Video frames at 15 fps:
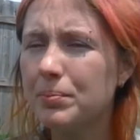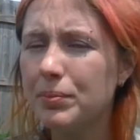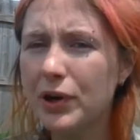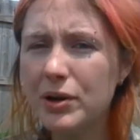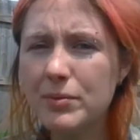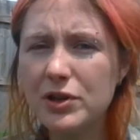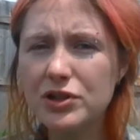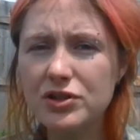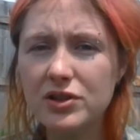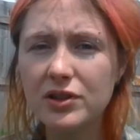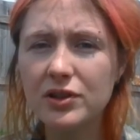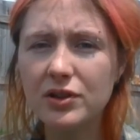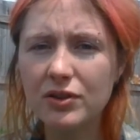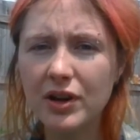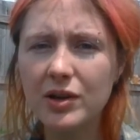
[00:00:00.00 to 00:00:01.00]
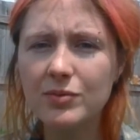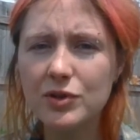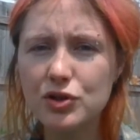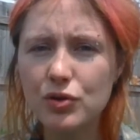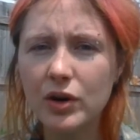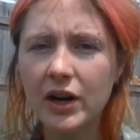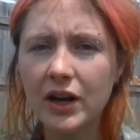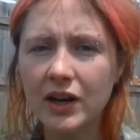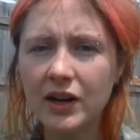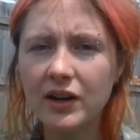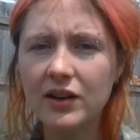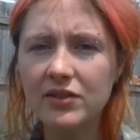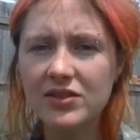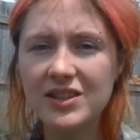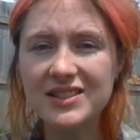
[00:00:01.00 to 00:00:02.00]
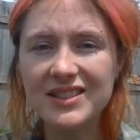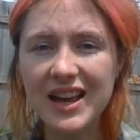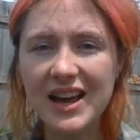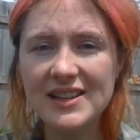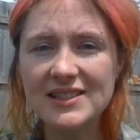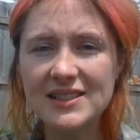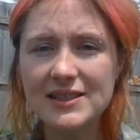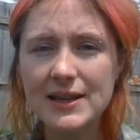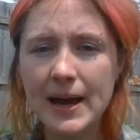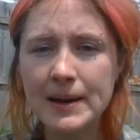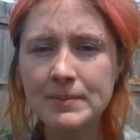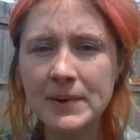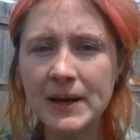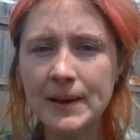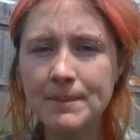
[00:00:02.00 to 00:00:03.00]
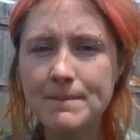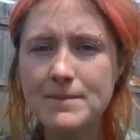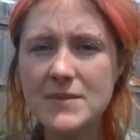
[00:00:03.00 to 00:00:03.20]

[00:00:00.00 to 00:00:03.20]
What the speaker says: pretty much the great majority of this last assignment.